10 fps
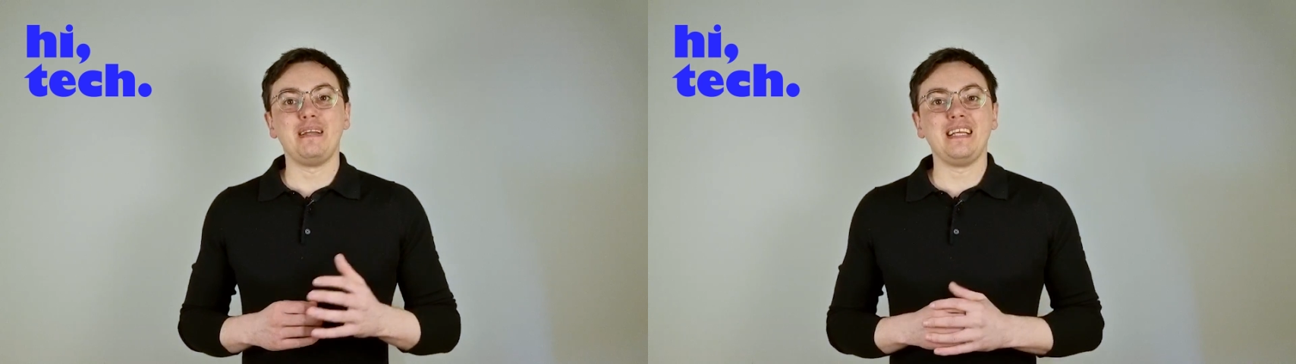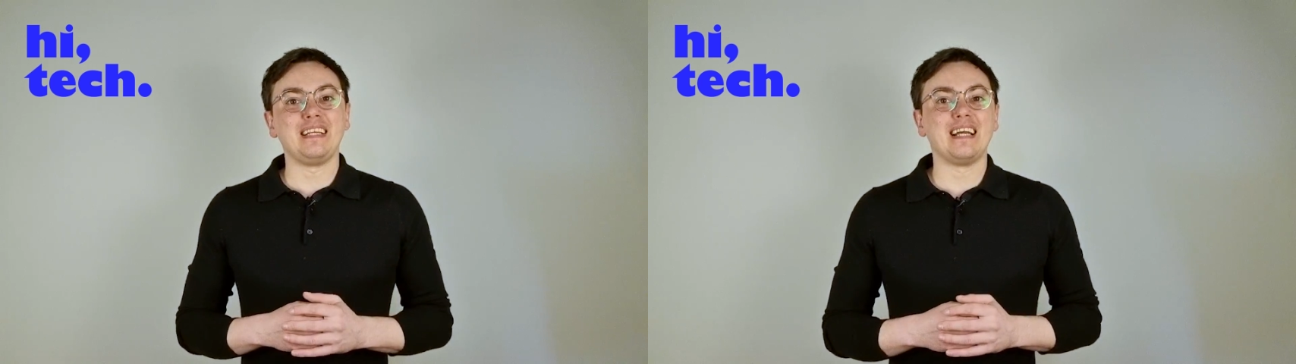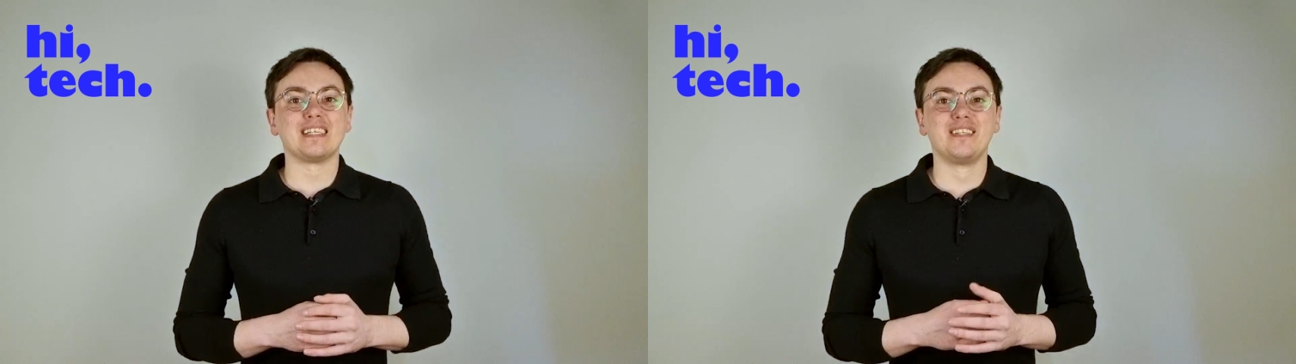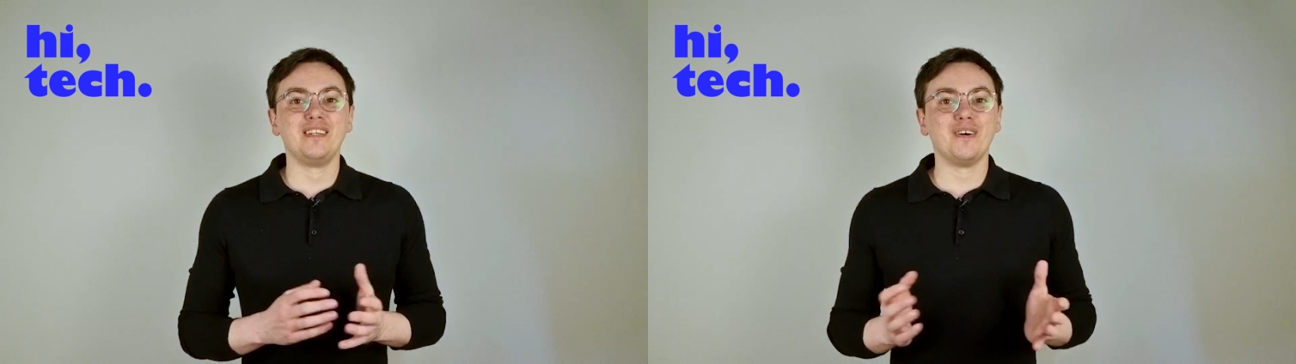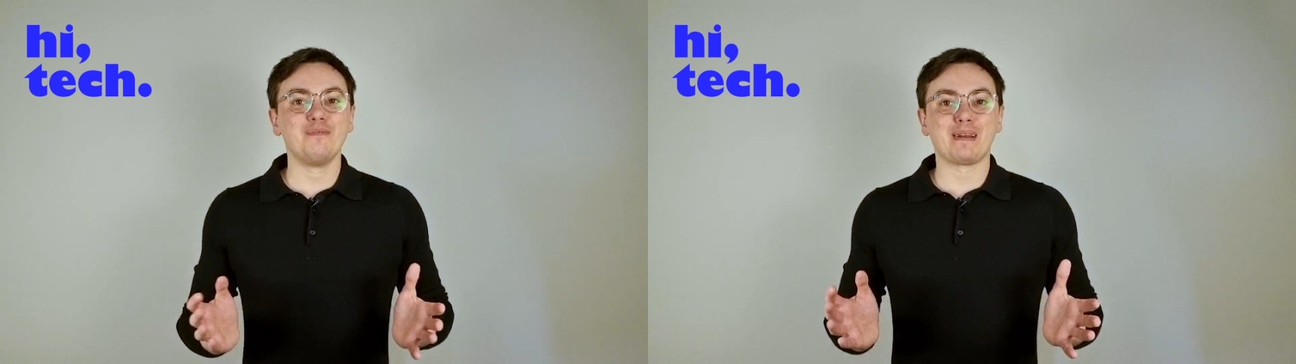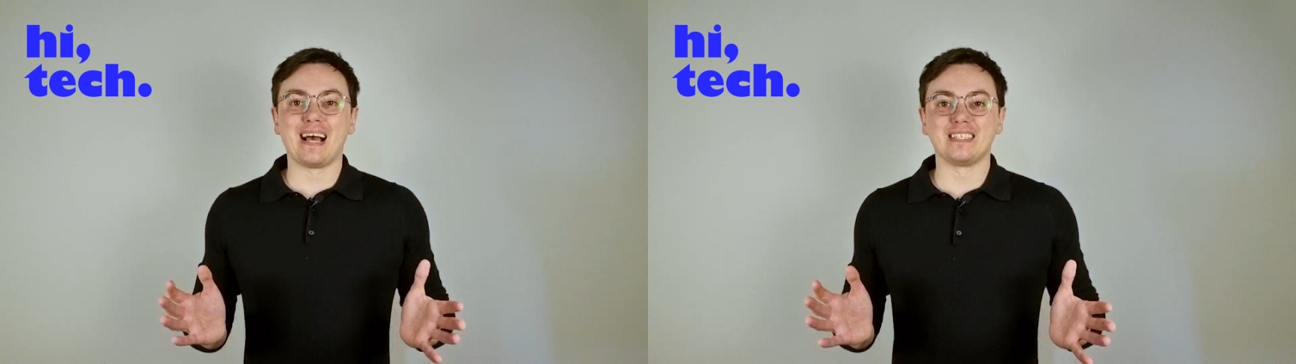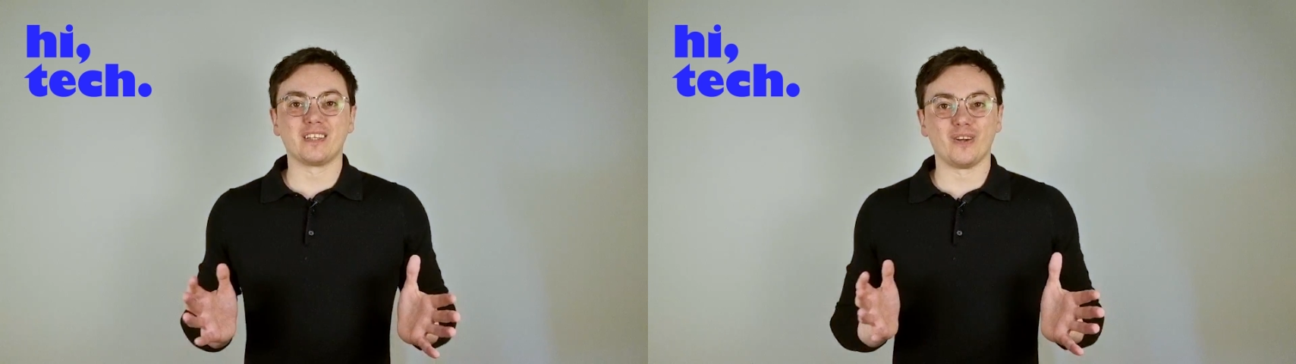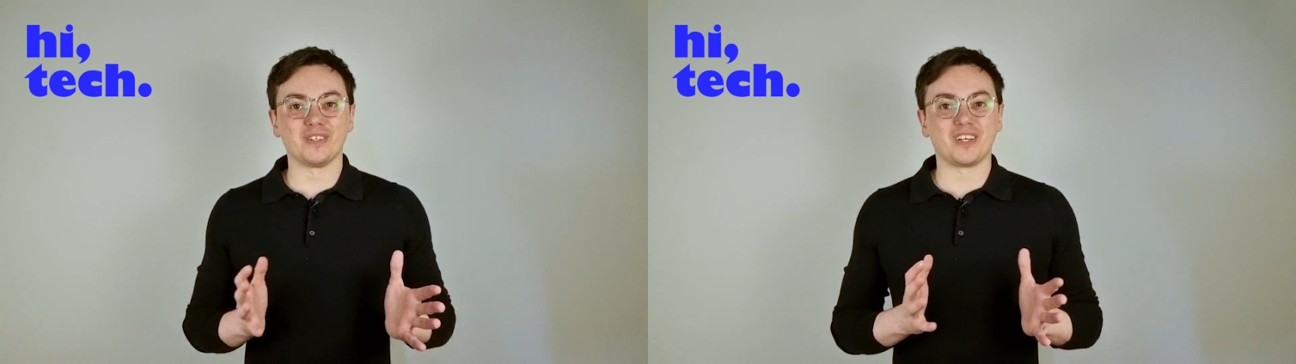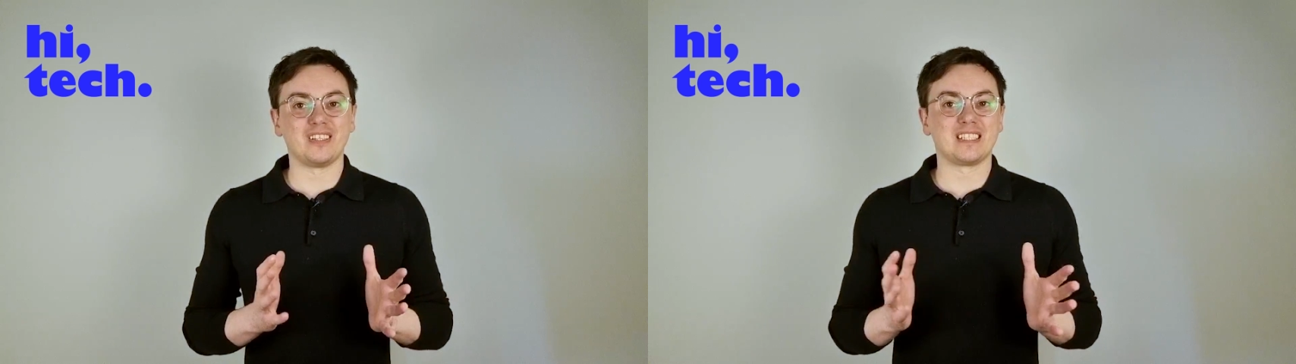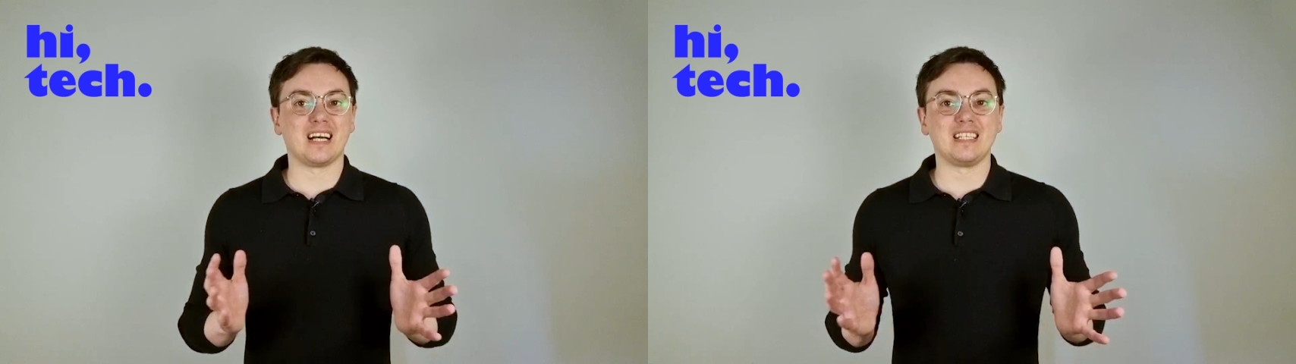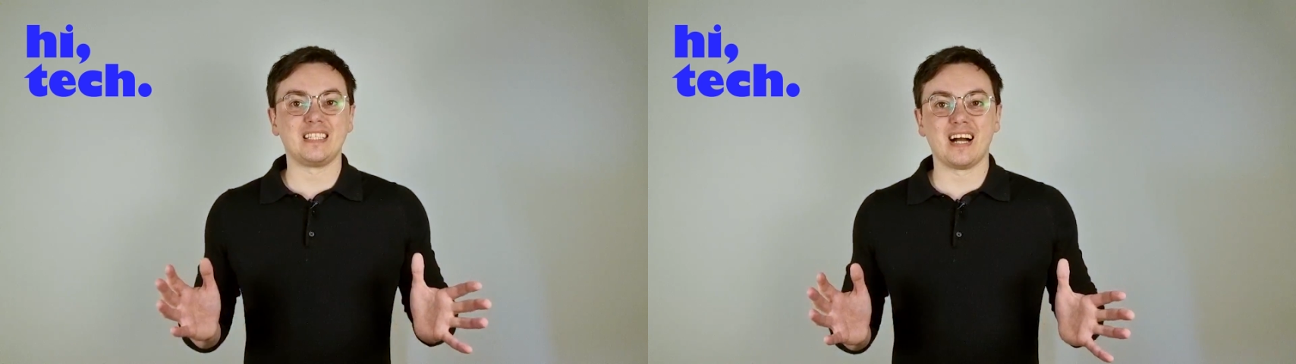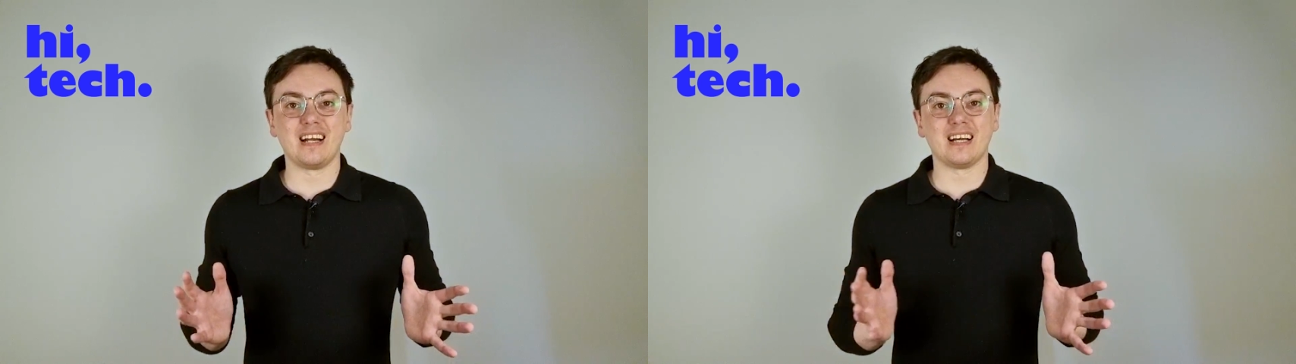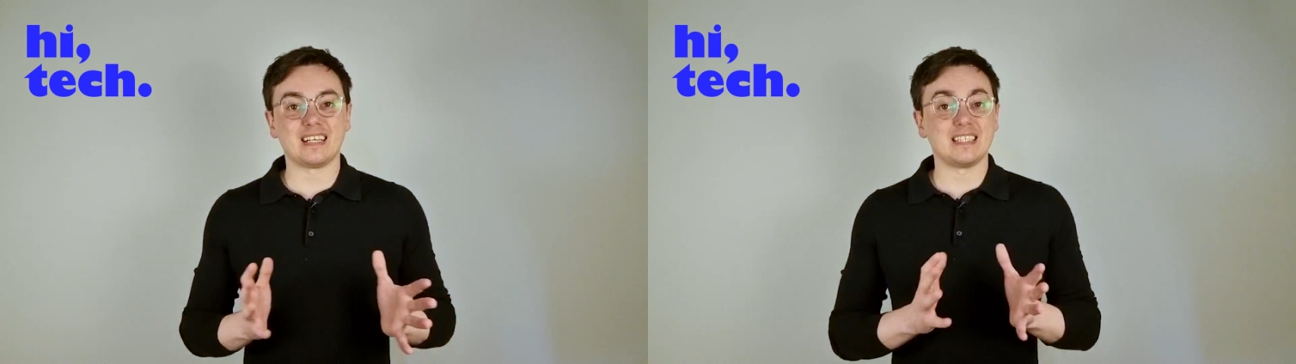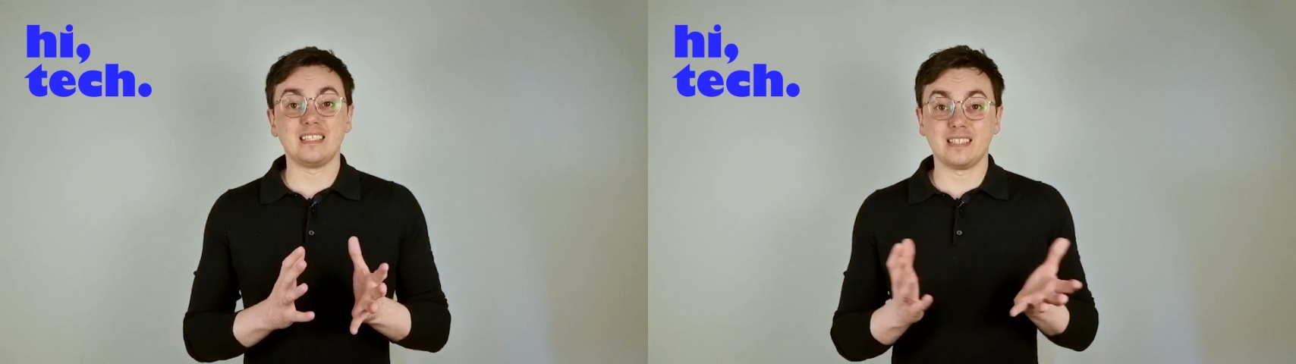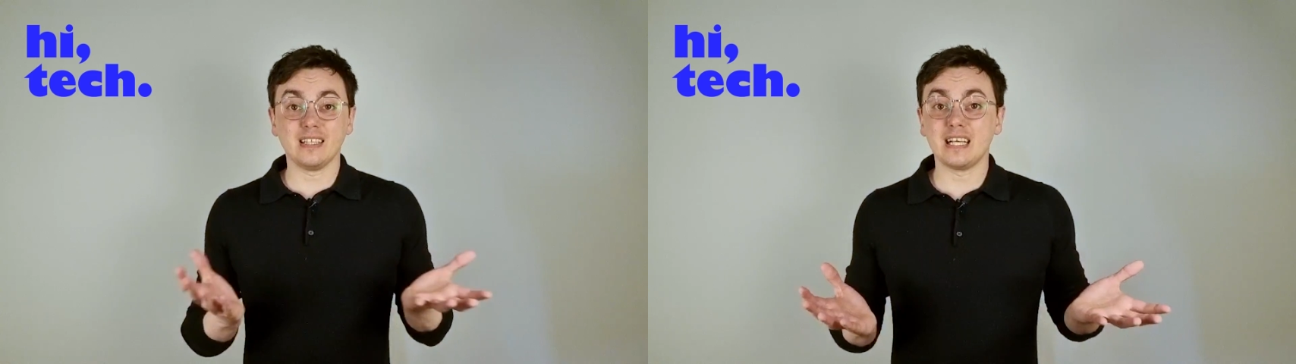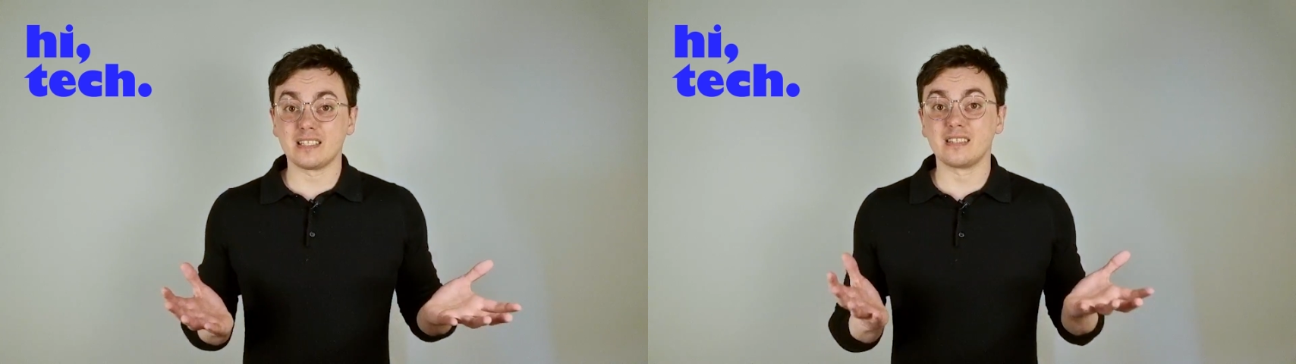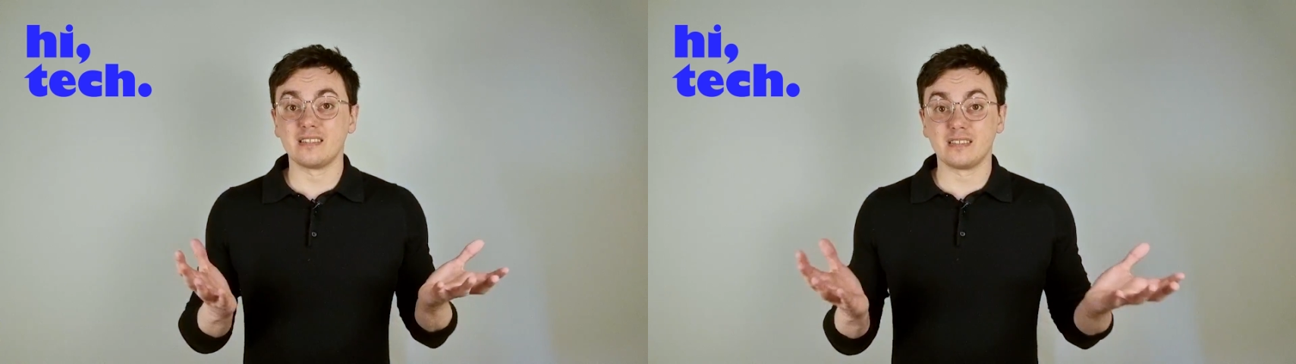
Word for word: PDD has no plans to launch outside China as it still has